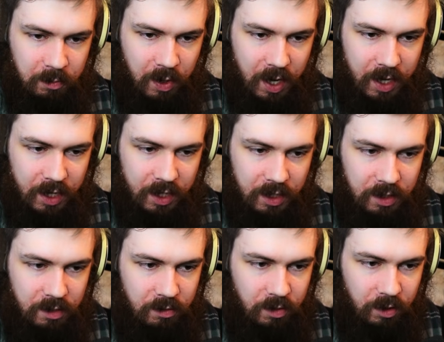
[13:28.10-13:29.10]

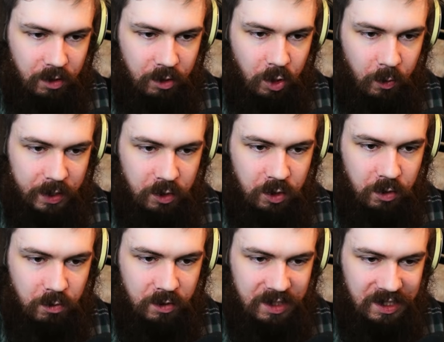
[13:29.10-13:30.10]
by going
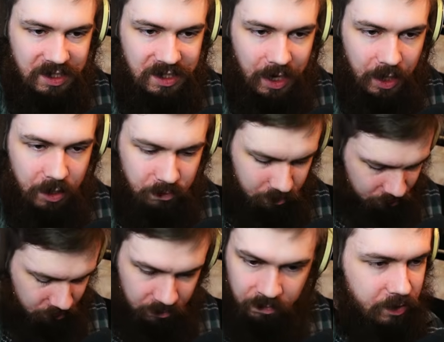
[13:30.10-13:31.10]
to the sustain.
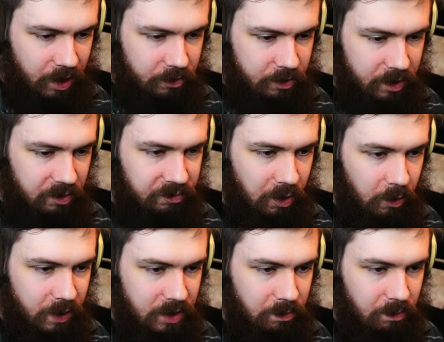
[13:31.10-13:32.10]
The other
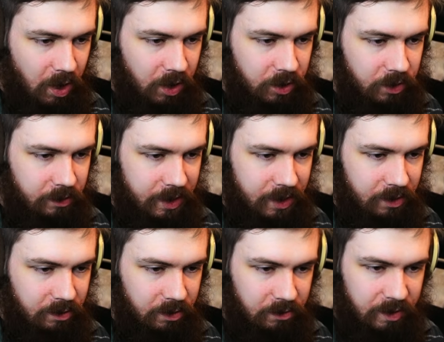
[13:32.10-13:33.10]
LFO is modulating
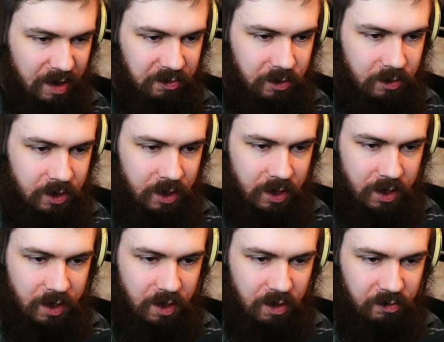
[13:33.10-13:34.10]
the level
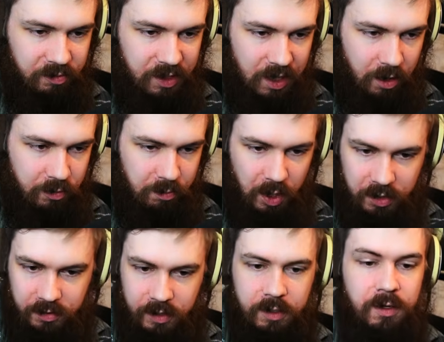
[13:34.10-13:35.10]
of the other
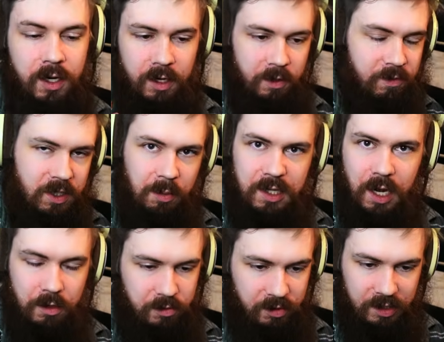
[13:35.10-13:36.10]
modulator. Some of the
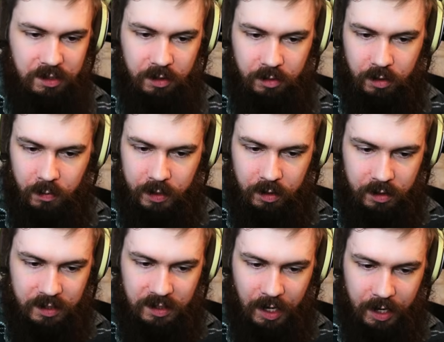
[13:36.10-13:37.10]
other things that are going on
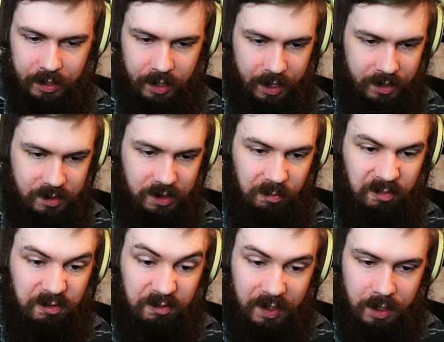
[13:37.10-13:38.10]
is I added some
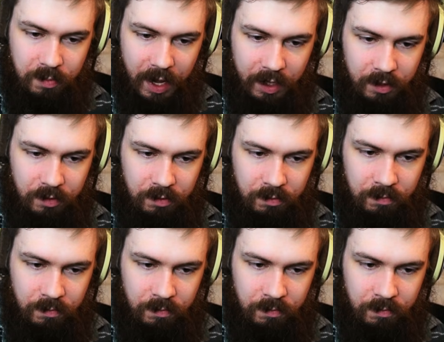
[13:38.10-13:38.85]
feedback